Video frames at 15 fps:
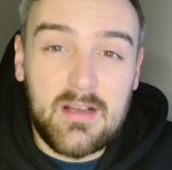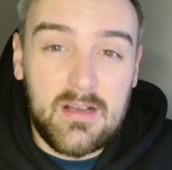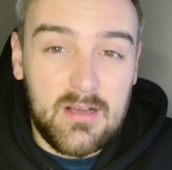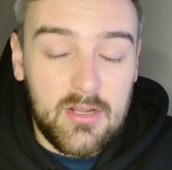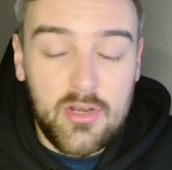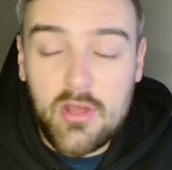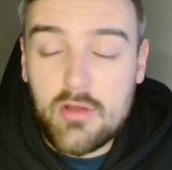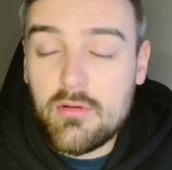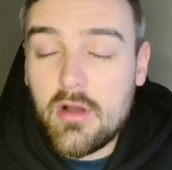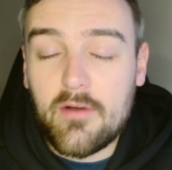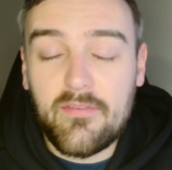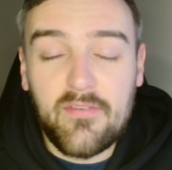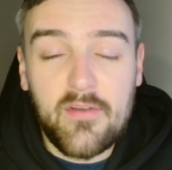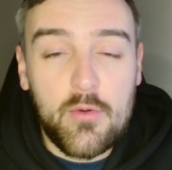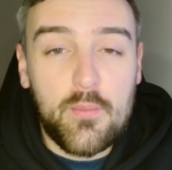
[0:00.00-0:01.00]
I know I
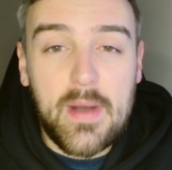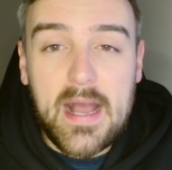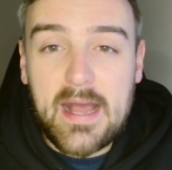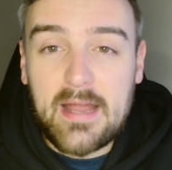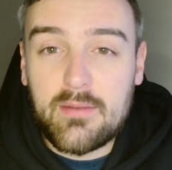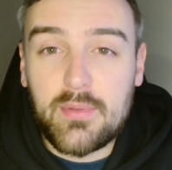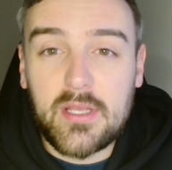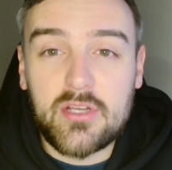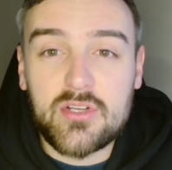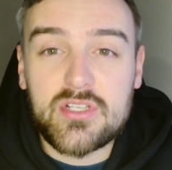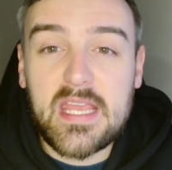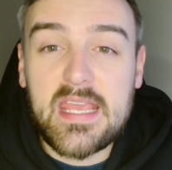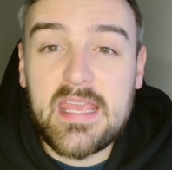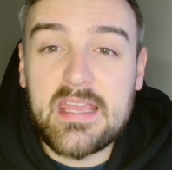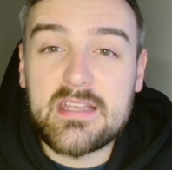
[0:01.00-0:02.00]
feel bad because
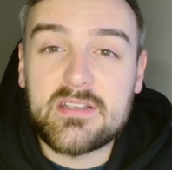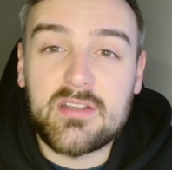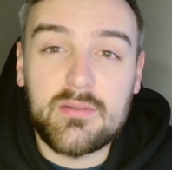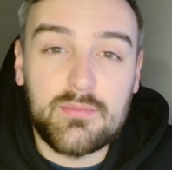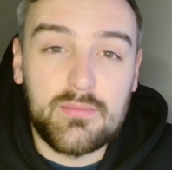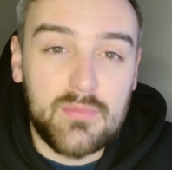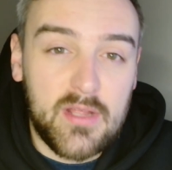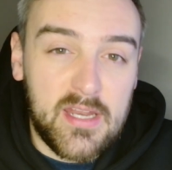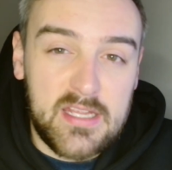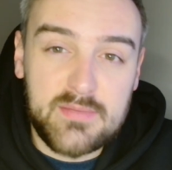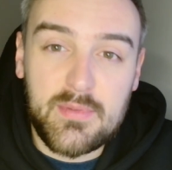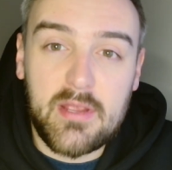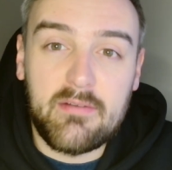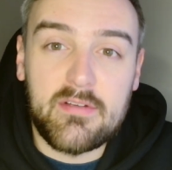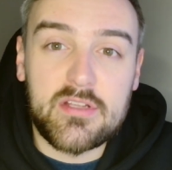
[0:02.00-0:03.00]
he is an
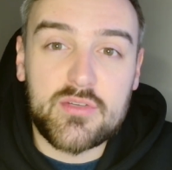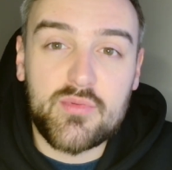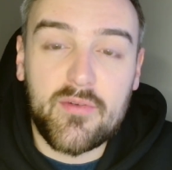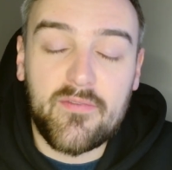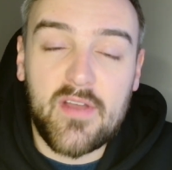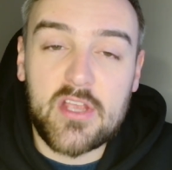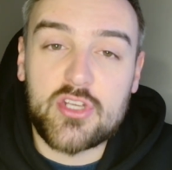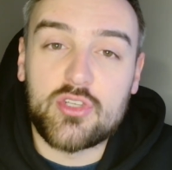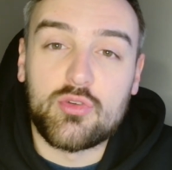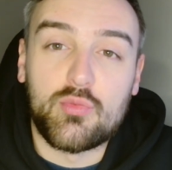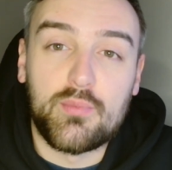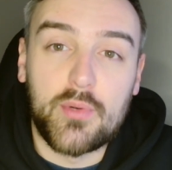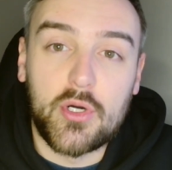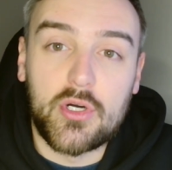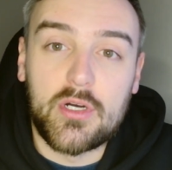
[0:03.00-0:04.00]
experienced professional,
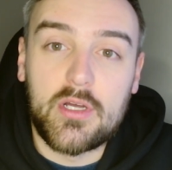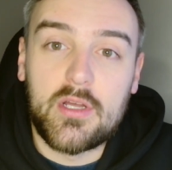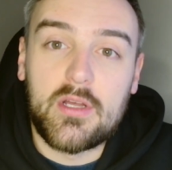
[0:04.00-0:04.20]
but